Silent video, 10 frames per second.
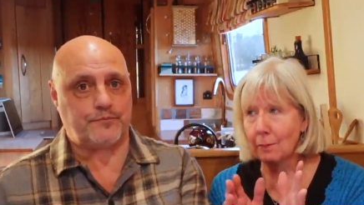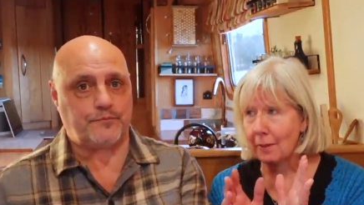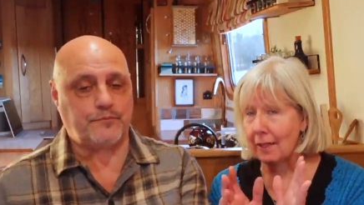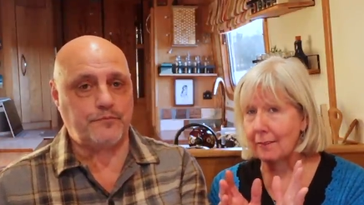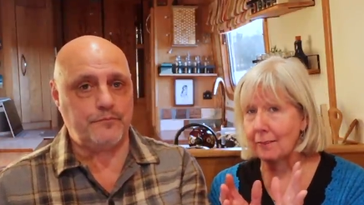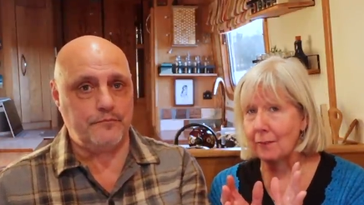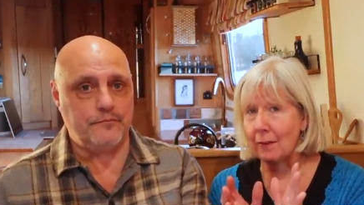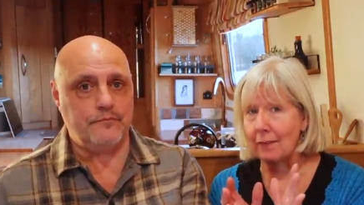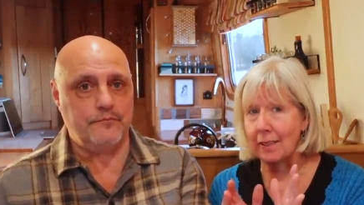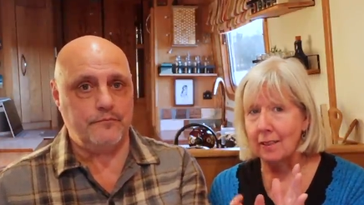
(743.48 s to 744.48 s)
Speaker 1: but that's
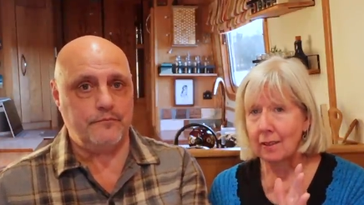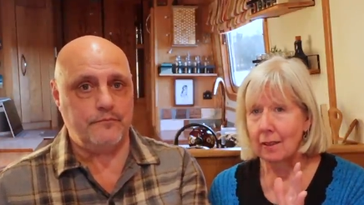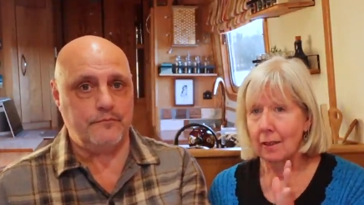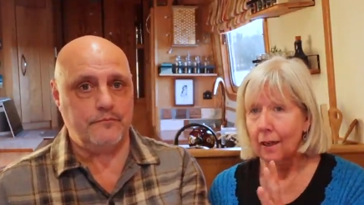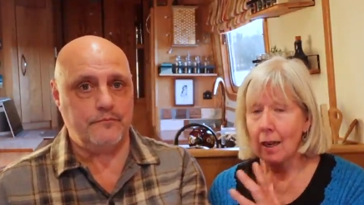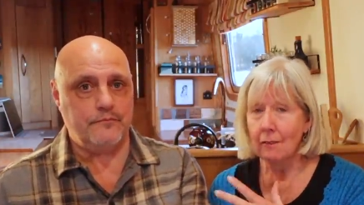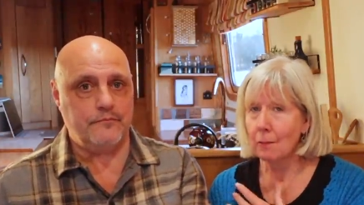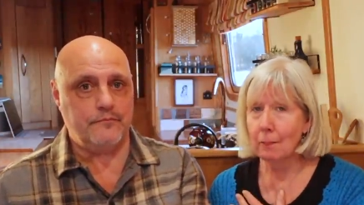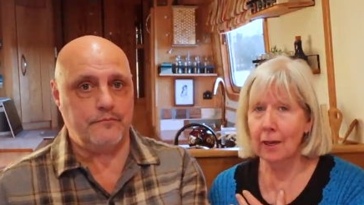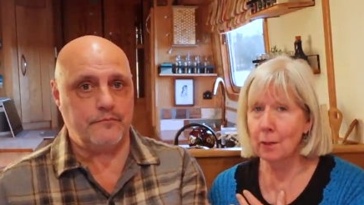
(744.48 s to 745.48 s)
fine. I
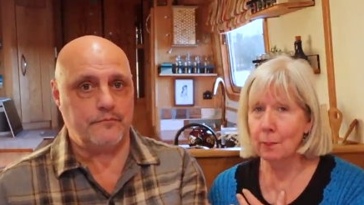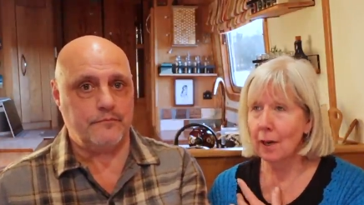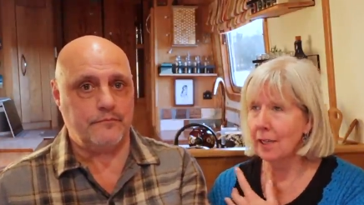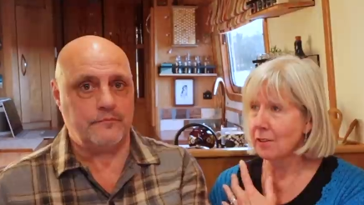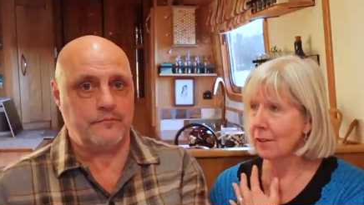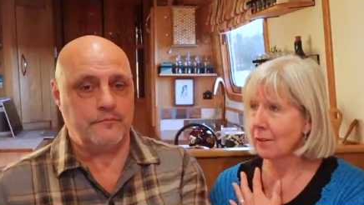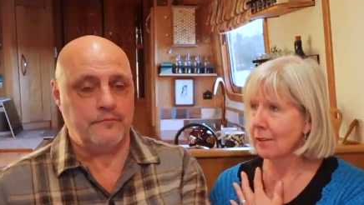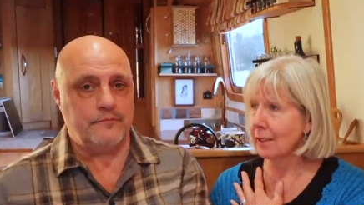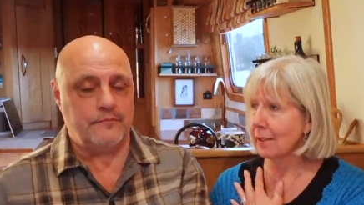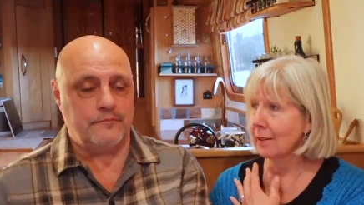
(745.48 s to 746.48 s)
haven't baked bread on
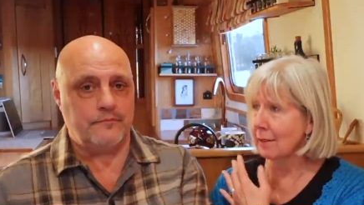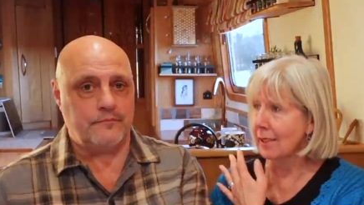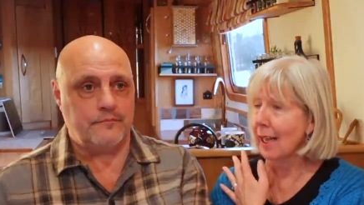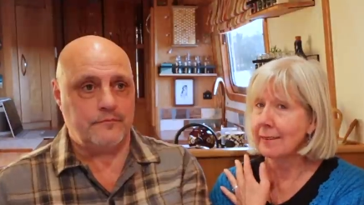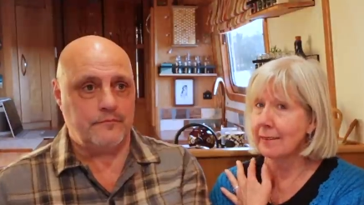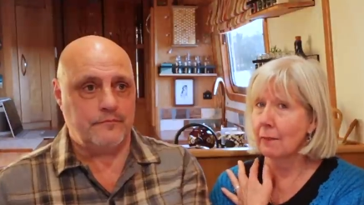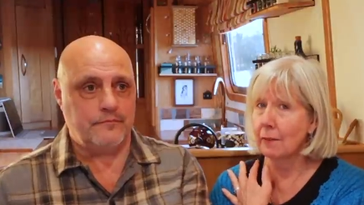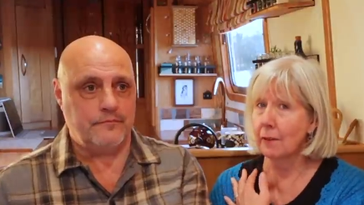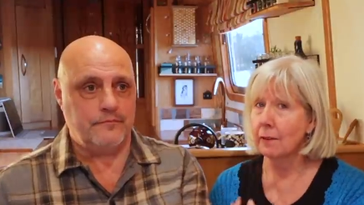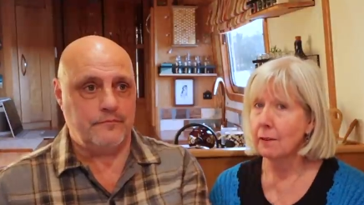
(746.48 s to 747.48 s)
the in the gas
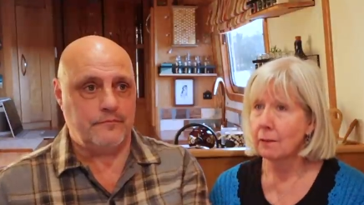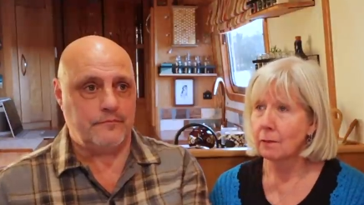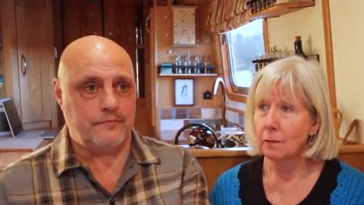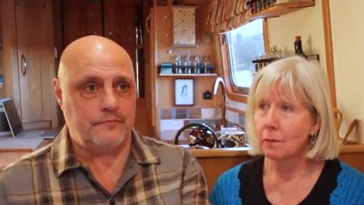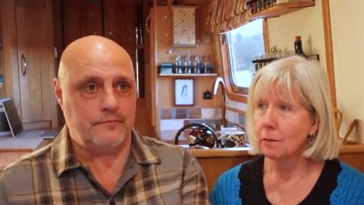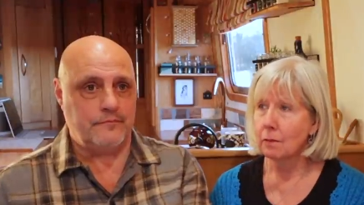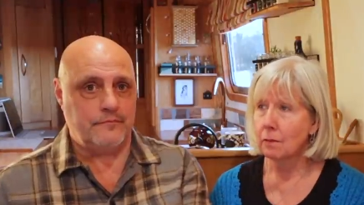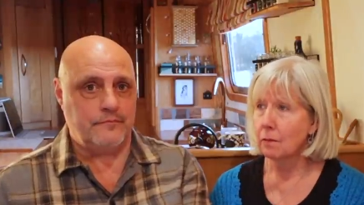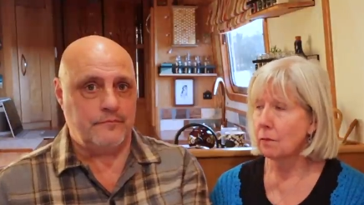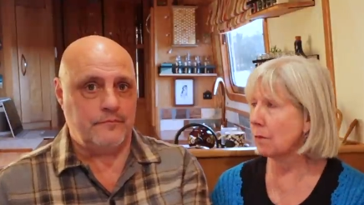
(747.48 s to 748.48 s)
oven
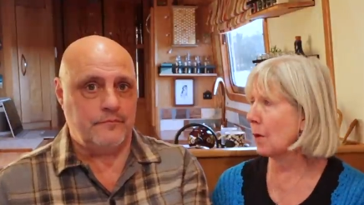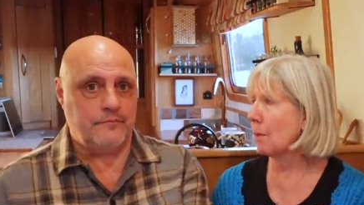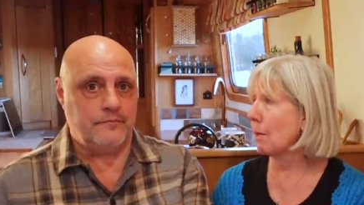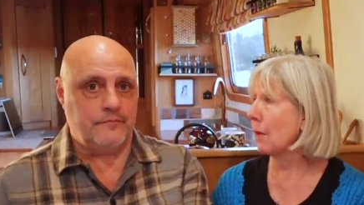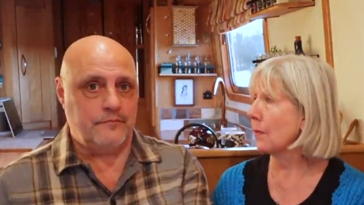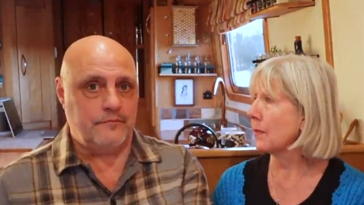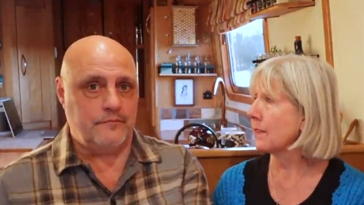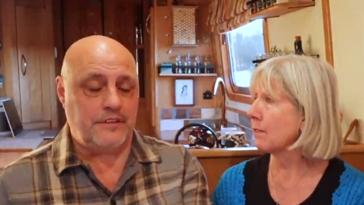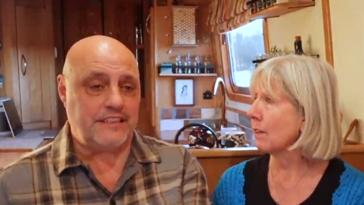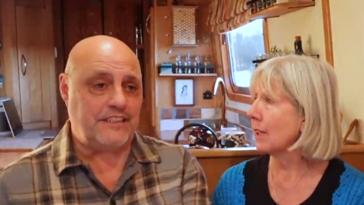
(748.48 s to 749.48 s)
for months.
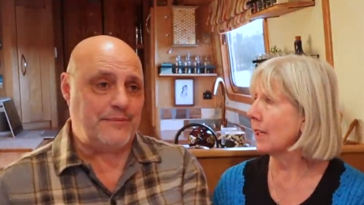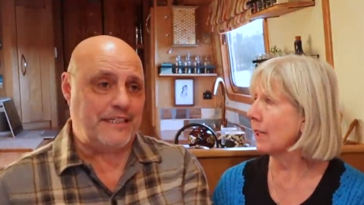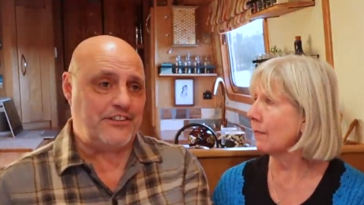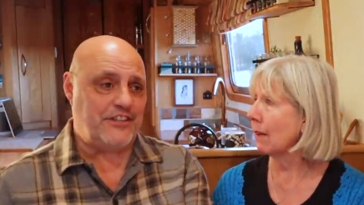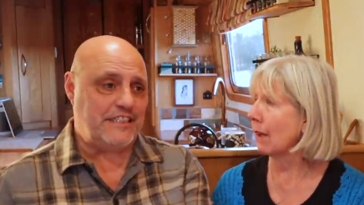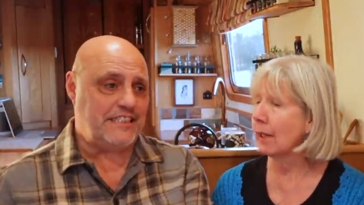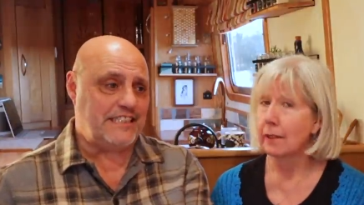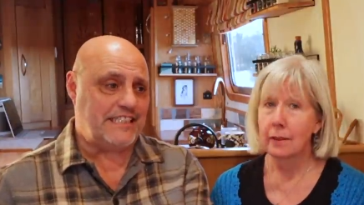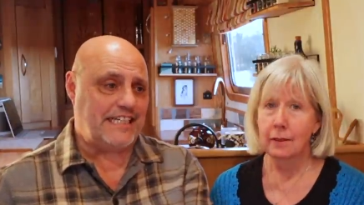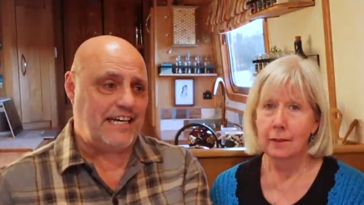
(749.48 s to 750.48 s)
Speaker 2: So it's really going to be interesting to
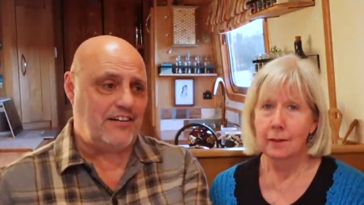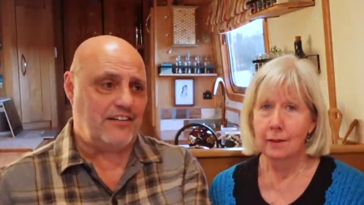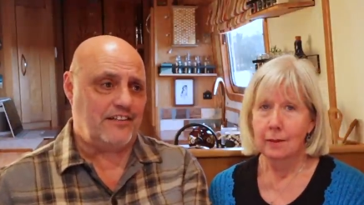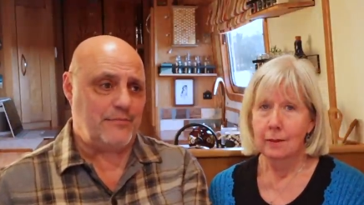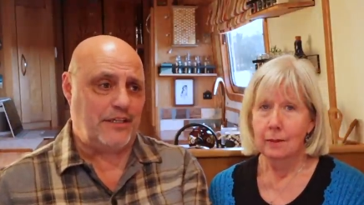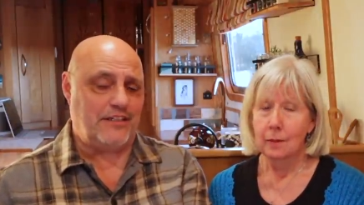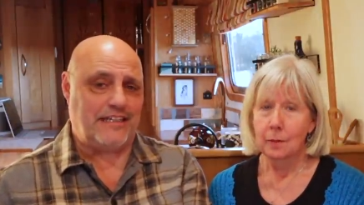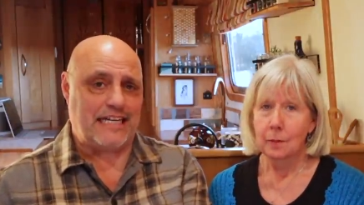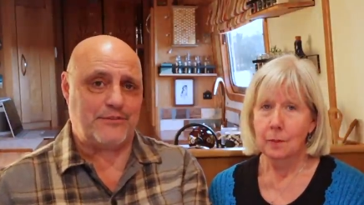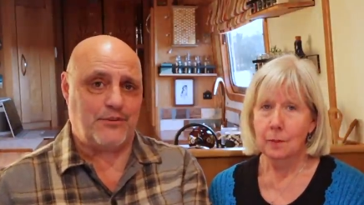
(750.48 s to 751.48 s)
see how long a bottle of
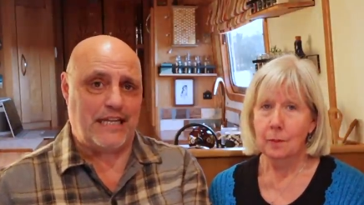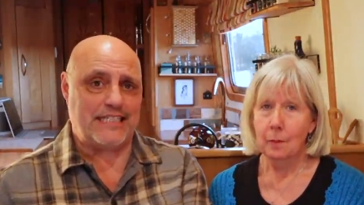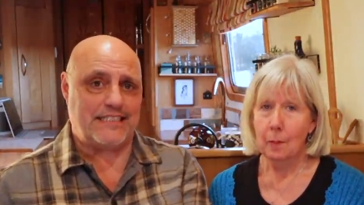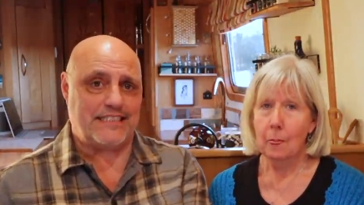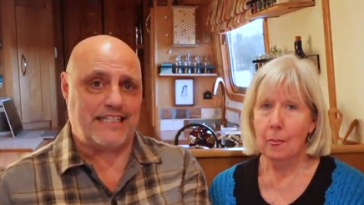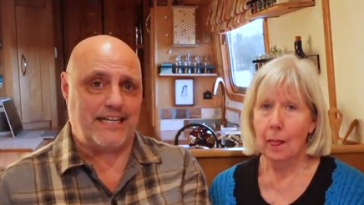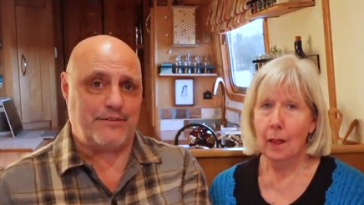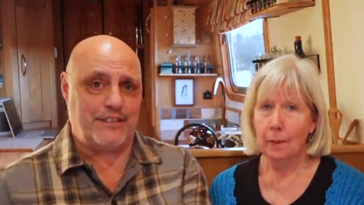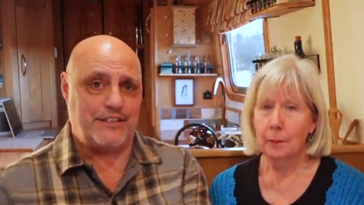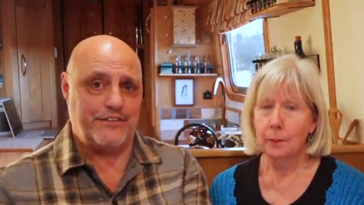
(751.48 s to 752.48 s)
gas will last us now
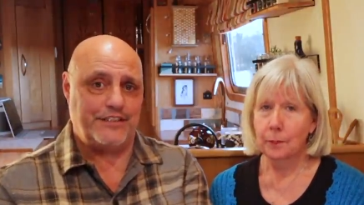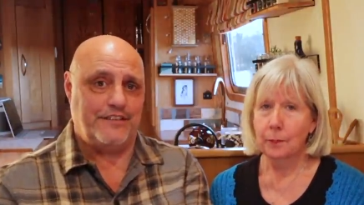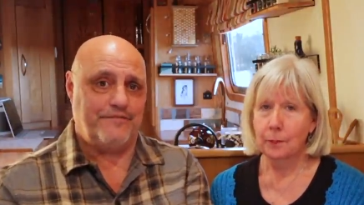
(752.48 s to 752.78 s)
we're using the